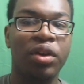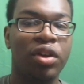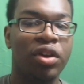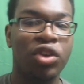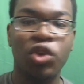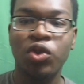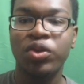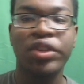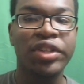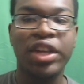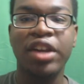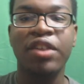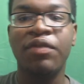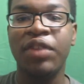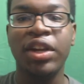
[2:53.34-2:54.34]
you just
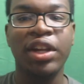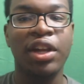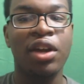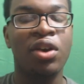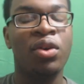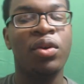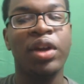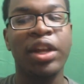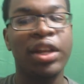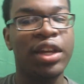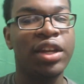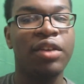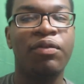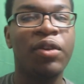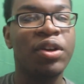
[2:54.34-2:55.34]
get a video and
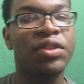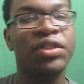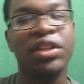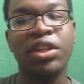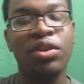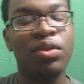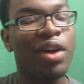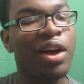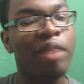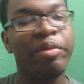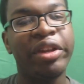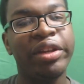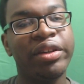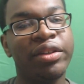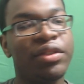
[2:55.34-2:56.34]
then the first thing you
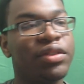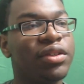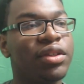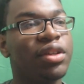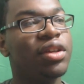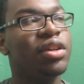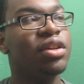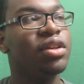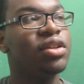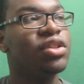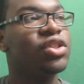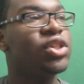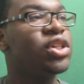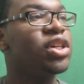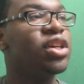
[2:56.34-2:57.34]
comment is
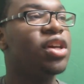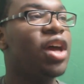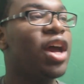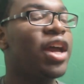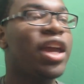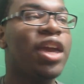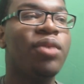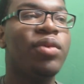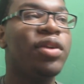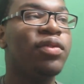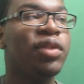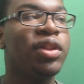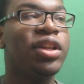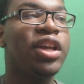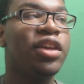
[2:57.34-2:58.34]
shit, I can't wait for
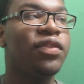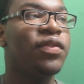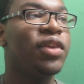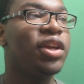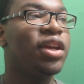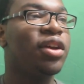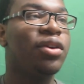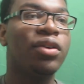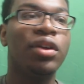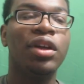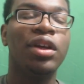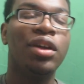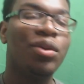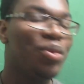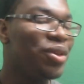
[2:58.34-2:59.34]
the next video,
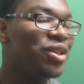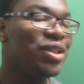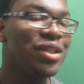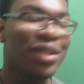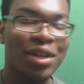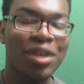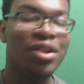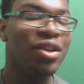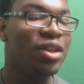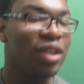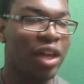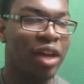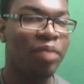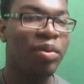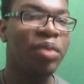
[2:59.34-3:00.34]
which is good.
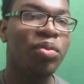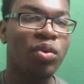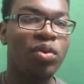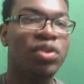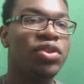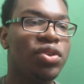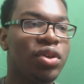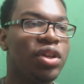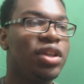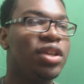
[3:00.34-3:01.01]
Like people want you to